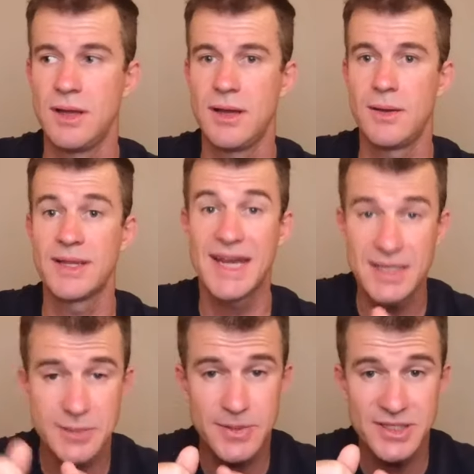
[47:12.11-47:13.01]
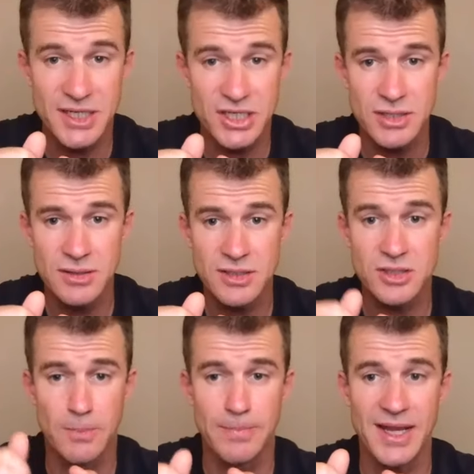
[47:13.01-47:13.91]
uh, get into position,
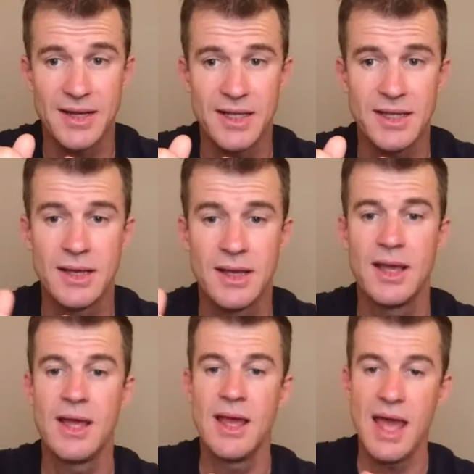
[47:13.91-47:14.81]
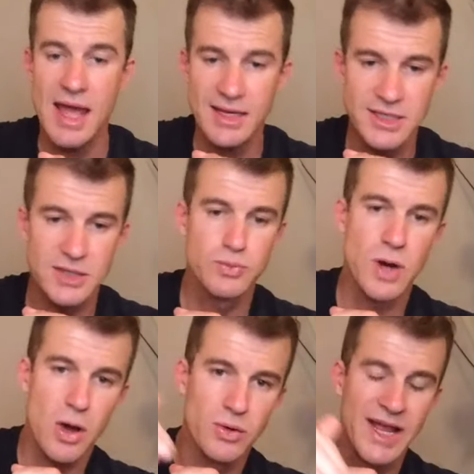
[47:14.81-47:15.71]
stop pedaling, and just
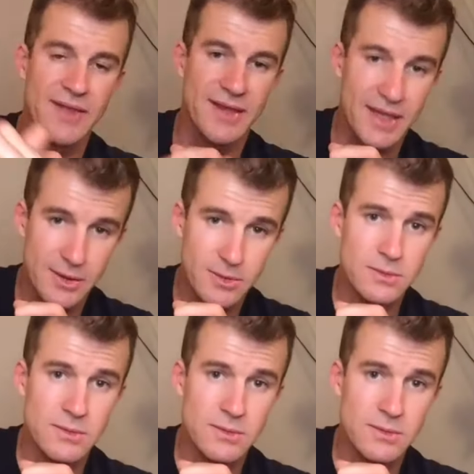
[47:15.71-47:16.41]
roll down the hill